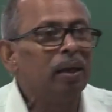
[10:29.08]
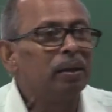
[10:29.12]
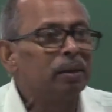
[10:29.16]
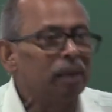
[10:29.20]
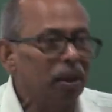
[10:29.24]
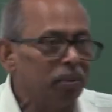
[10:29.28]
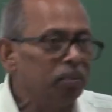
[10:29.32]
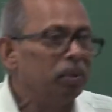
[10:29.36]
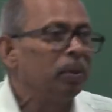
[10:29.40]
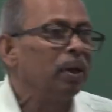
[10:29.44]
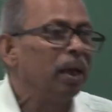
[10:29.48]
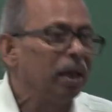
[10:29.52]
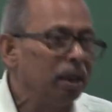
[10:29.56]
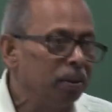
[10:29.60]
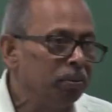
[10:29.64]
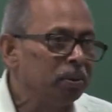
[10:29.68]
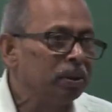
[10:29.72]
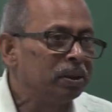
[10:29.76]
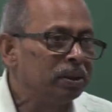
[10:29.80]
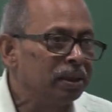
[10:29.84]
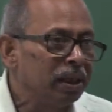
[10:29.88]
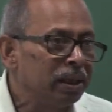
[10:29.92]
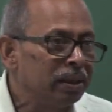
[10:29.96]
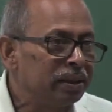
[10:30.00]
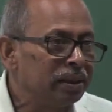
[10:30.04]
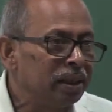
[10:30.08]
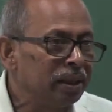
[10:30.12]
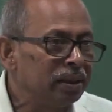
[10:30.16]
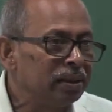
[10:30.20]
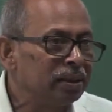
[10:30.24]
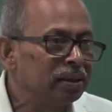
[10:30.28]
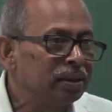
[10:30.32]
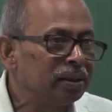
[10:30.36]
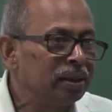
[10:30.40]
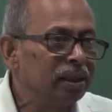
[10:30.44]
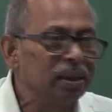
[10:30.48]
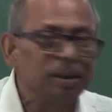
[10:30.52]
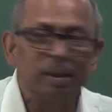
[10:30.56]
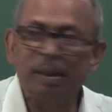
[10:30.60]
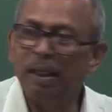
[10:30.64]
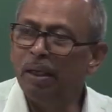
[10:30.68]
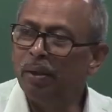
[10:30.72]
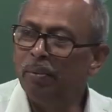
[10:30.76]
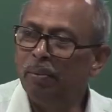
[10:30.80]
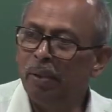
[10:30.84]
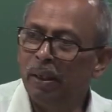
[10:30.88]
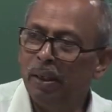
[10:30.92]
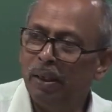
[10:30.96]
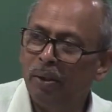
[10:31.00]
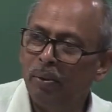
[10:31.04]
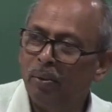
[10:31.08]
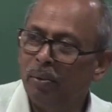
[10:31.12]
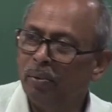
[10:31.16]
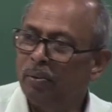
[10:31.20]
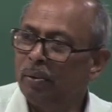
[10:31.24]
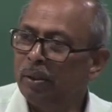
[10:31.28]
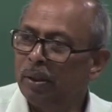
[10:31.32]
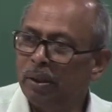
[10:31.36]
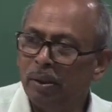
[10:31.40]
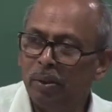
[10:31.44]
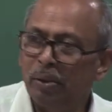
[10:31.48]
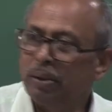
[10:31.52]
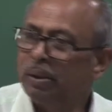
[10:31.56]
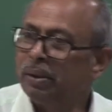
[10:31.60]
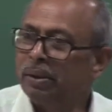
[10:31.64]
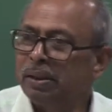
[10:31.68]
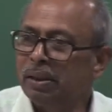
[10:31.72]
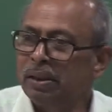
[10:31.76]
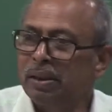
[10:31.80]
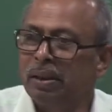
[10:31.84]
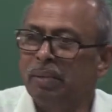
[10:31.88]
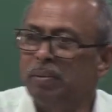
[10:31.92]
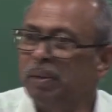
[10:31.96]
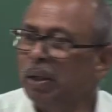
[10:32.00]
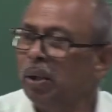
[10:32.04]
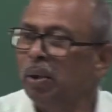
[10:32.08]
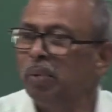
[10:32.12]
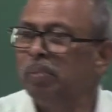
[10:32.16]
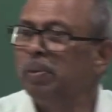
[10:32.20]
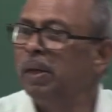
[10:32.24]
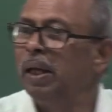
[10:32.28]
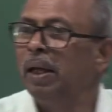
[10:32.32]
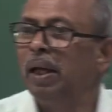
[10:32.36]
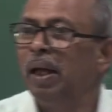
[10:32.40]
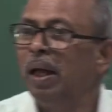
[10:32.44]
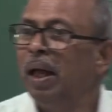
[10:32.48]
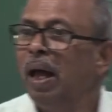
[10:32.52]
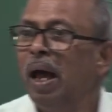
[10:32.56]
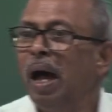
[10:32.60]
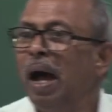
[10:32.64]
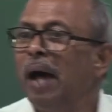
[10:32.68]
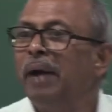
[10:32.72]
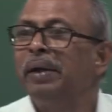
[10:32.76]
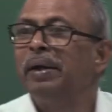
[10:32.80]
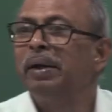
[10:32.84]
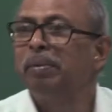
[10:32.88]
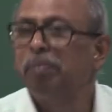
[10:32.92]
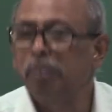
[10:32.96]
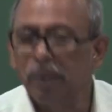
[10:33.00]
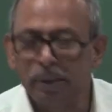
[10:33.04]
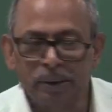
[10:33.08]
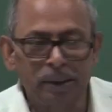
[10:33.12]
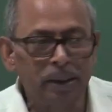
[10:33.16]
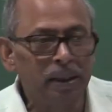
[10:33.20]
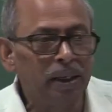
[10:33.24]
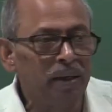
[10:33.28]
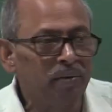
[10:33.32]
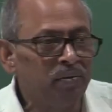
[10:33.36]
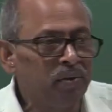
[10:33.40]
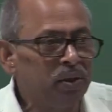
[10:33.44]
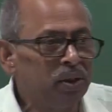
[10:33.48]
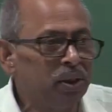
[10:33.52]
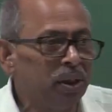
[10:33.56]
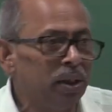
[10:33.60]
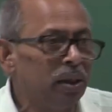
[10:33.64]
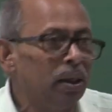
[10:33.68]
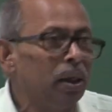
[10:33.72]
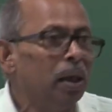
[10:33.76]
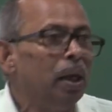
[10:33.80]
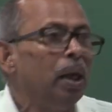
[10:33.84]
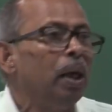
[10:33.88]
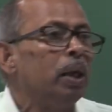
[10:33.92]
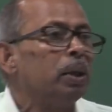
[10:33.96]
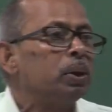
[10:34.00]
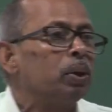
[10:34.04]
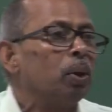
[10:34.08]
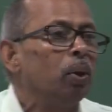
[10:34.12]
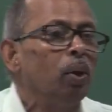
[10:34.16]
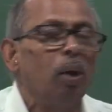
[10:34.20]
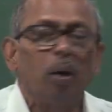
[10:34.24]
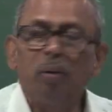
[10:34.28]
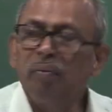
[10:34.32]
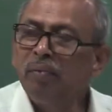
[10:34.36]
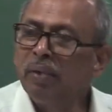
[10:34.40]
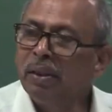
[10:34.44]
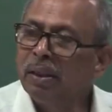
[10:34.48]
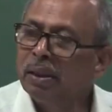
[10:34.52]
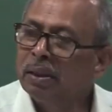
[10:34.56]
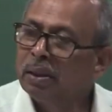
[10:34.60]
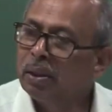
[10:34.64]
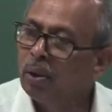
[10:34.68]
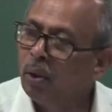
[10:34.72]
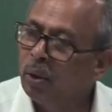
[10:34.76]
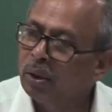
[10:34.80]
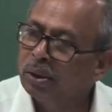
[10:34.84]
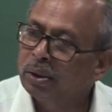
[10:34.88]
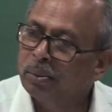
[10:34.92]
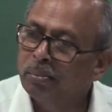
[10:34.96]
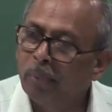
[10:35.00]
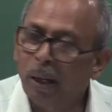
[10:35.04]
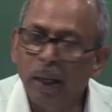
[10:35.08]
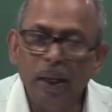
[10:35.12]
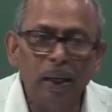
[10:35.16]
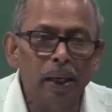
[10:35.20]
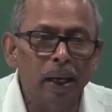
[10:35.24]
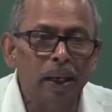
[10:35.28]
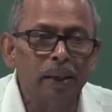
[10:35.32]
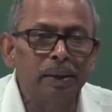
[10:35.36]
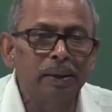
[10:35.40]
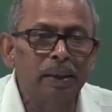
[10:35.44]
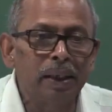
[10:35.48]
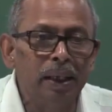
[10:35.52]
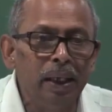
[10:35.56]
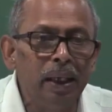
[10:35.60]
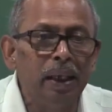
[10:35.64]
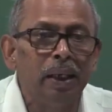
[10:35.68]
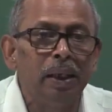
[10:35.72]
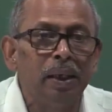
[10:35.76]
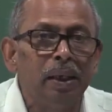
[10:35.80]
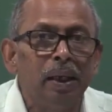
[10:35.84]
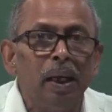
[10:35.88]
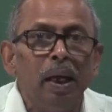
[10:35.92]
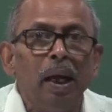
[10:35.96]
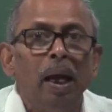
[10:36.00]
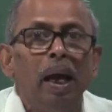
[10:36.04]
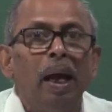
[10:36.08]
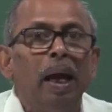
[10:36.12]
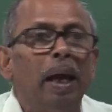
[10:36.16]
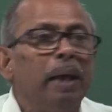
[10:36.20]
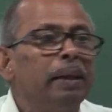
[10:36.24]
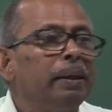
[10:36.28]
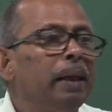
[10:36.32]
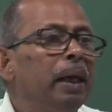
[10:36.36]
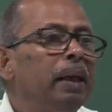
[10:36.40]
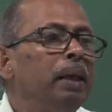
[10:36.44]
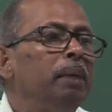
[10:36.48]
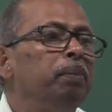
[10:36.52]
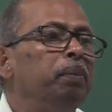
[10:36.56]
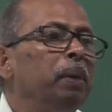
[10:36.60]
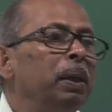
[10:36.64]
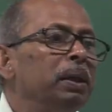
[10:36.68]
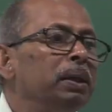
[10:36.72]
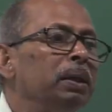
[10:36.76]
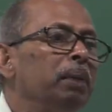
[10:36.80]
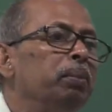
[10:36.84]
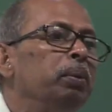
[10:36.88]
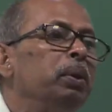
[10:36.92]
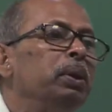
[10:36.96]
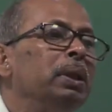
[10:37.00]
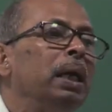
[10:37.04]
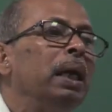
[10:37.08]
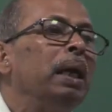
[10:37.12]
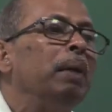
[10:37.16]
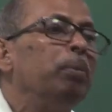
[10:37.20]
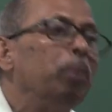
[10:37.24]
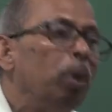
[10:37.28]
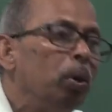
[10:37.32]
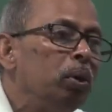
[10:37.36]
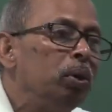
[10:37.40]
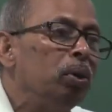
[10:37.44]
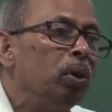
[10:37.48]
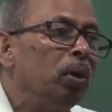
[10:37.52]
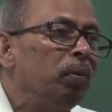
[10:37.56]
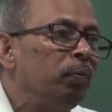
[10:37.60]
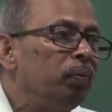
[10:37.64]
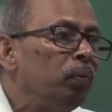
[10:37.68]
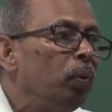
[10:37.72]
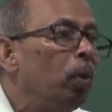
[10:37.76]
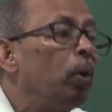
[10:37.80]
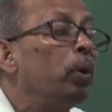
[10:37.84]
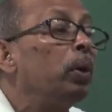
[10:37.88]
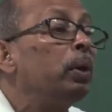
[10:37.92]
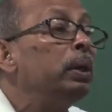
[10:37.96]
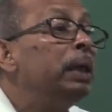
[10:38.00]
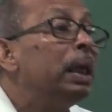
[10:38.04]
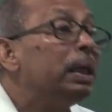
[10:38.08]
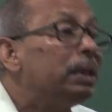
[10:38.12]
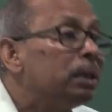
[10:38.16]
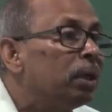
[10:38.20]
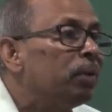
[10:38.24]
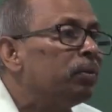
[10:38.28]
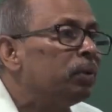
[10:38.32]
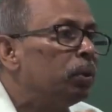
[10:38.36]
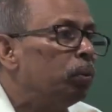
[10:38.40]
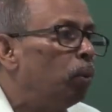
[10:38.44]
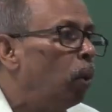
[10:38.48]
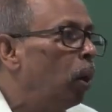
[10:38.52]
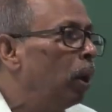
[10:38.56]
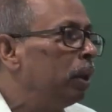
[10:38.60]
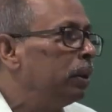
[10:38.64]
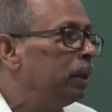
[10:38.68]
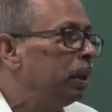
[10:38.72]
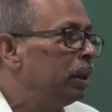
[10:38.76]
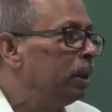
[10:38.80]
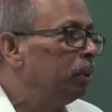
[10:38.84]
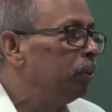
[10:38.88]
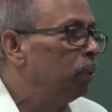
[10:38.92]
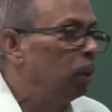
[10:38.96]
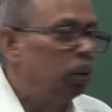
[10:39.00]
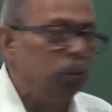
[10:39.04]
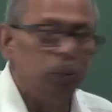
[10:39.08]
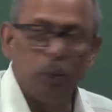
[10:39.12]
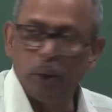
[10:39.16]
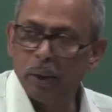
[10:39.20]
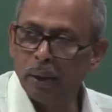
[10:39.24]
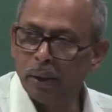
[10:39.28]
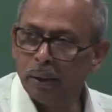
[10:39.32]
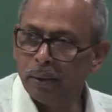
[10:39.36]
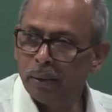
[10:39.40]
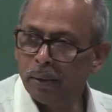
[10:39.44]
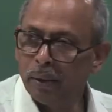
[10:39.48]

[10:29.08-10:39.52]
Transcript: Thermodynamics tells us that there will be the system cannot be 100% efficient. So a lot of it is lost by as heat, and that depends upon the amount of or nature of the work that you are doing.